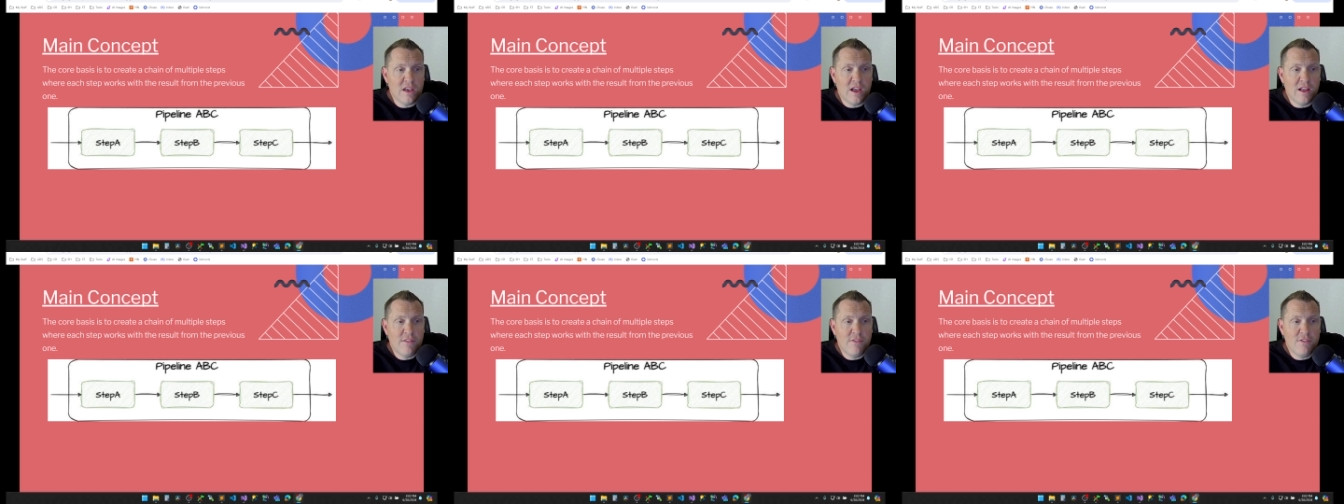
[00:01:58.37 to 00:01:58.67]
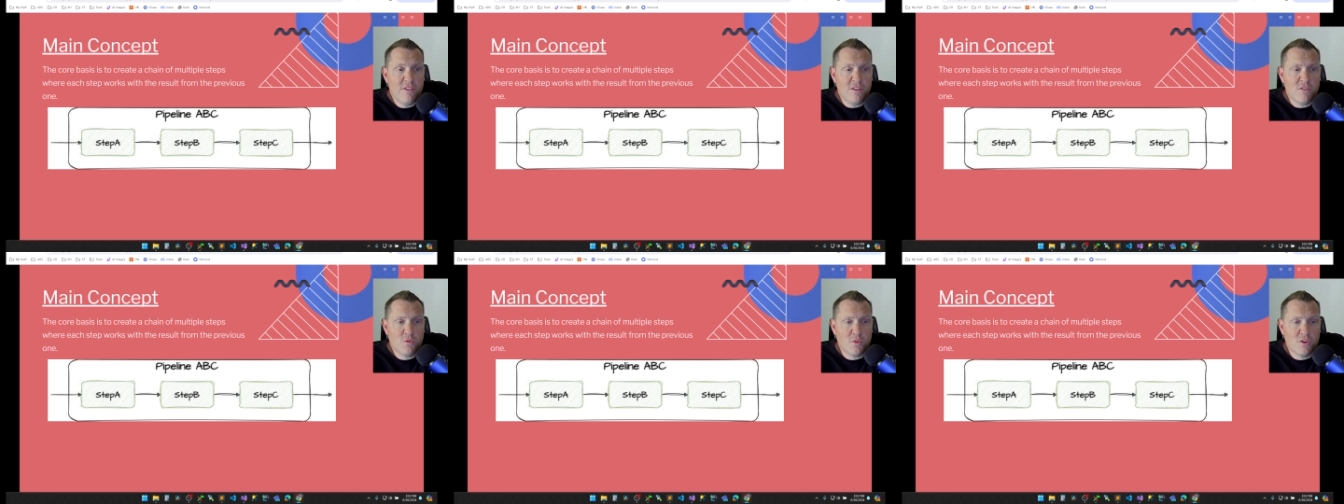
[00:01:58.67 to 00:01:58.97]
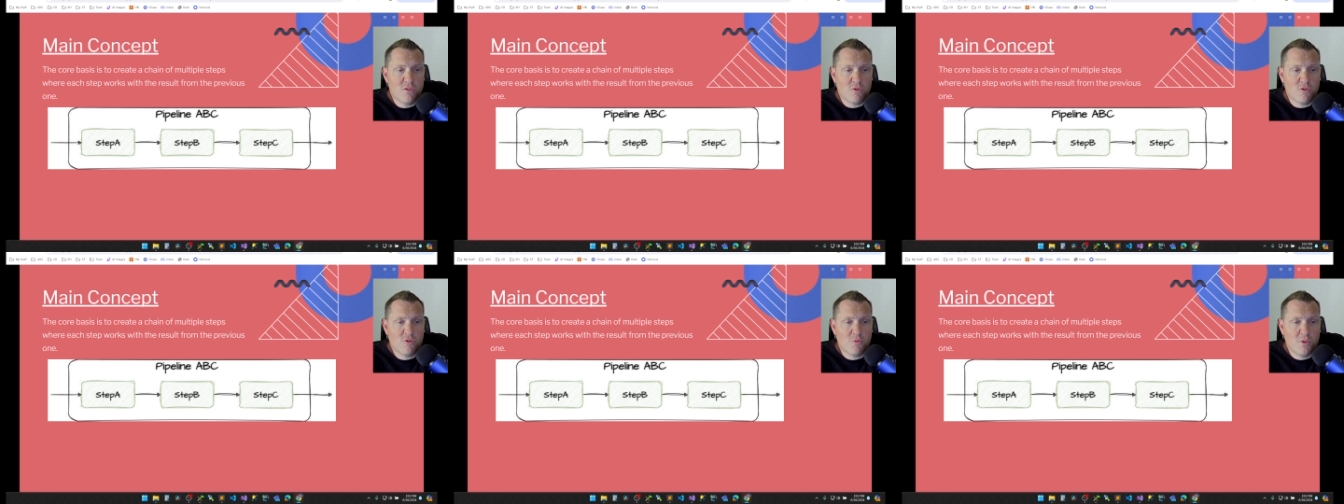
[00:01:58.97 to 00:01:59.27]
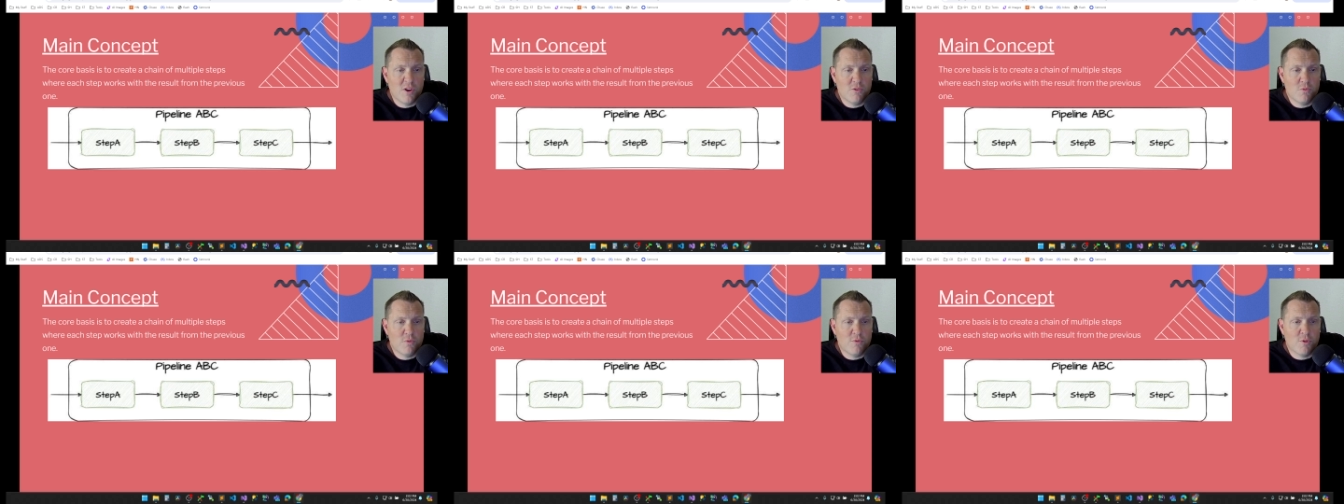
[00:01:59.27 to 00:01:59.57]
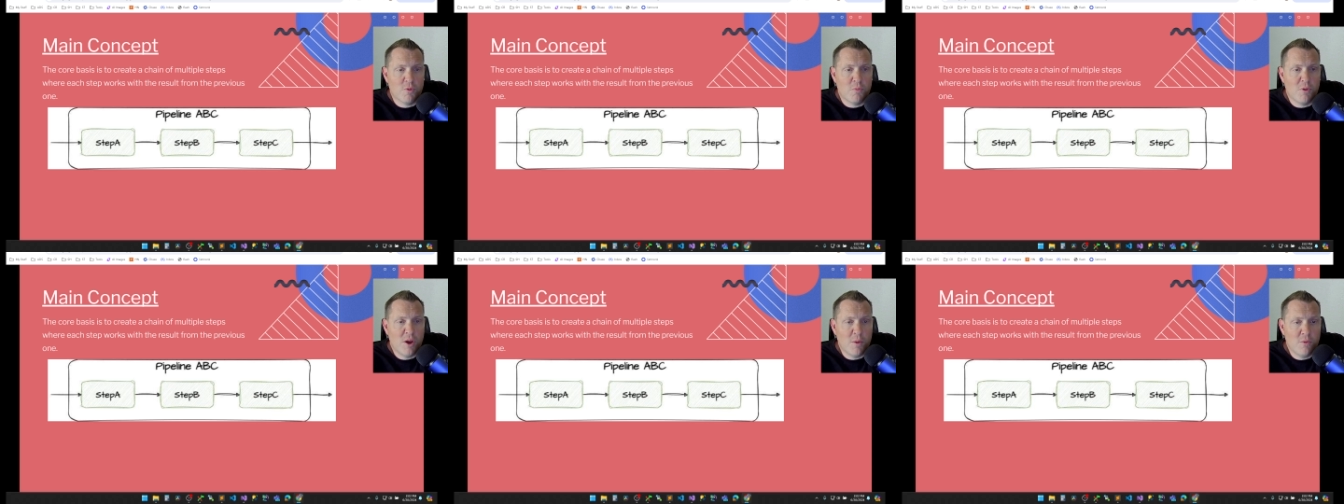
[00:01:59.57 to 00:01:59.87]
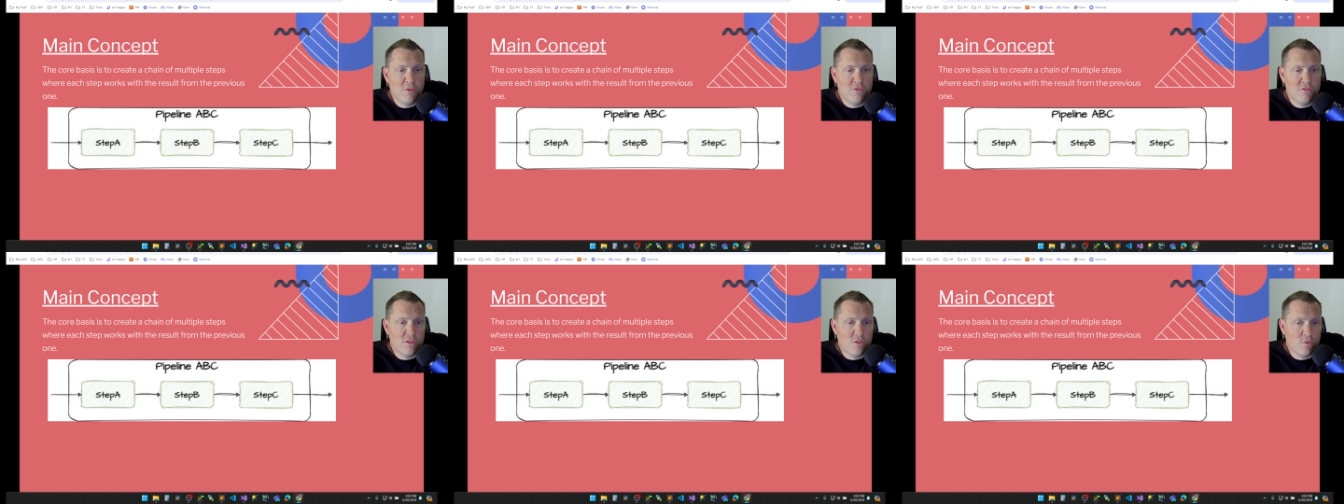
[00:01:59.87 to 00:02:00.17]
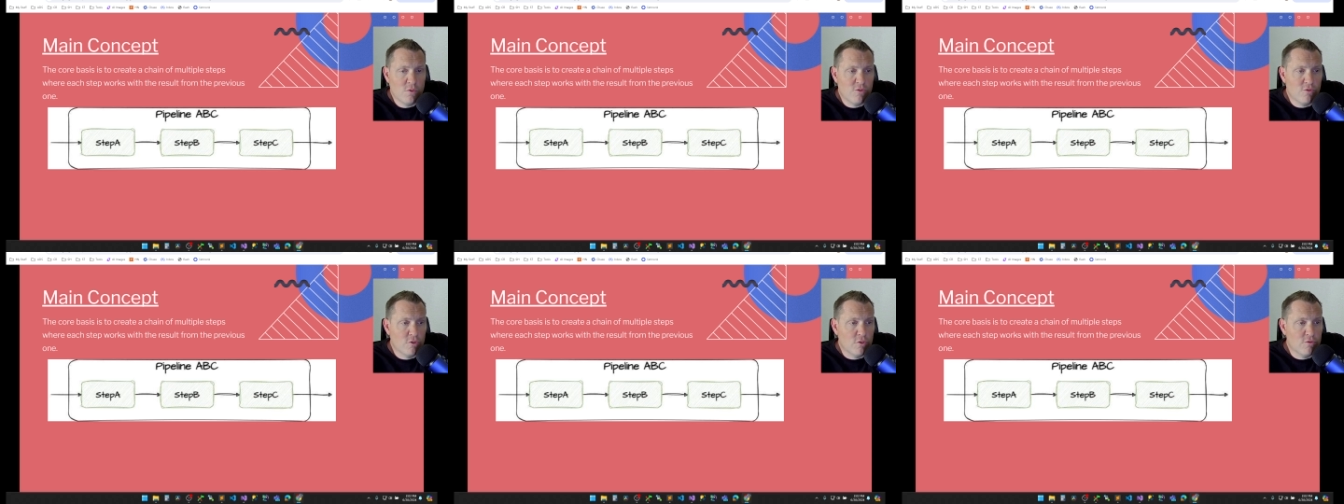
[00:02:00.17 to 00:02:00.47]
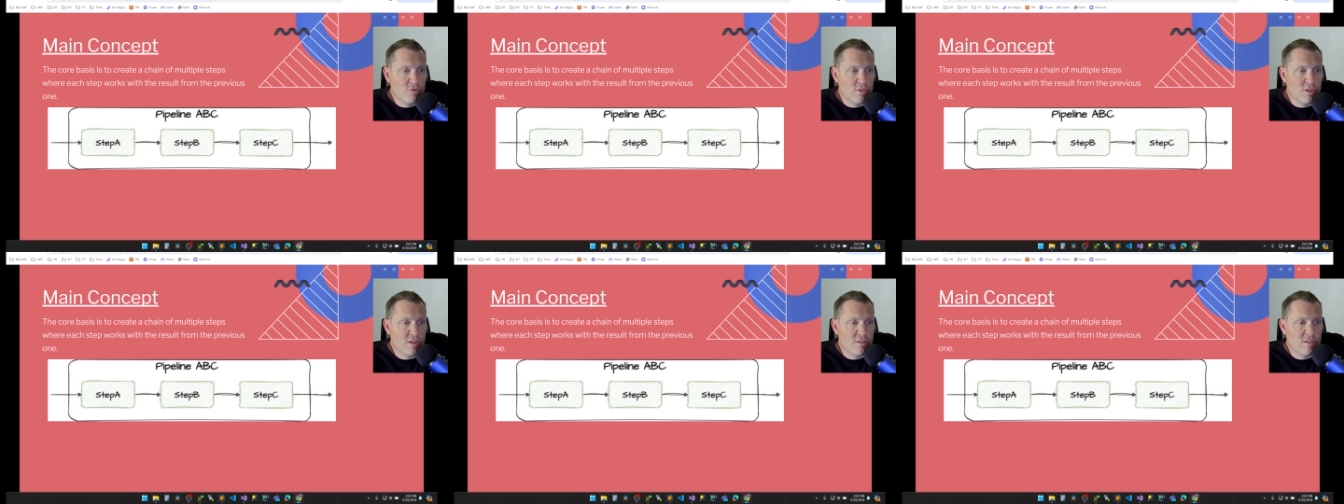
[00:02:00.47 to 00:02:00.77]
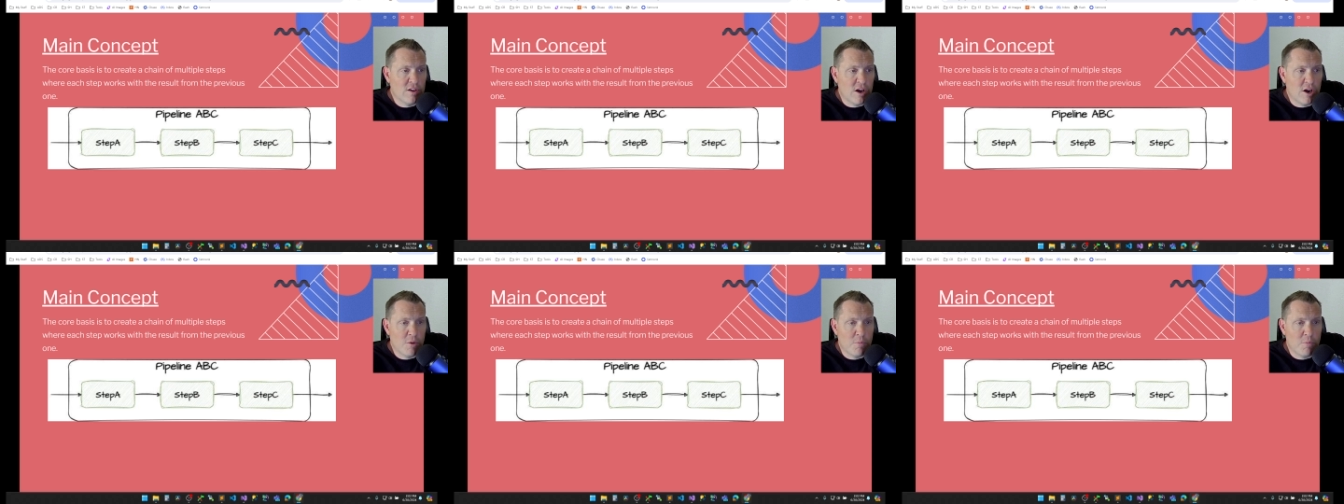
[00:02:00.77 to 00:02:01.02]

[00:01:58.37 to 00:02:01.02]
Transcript: and this one is responsible for publishing the results of the entire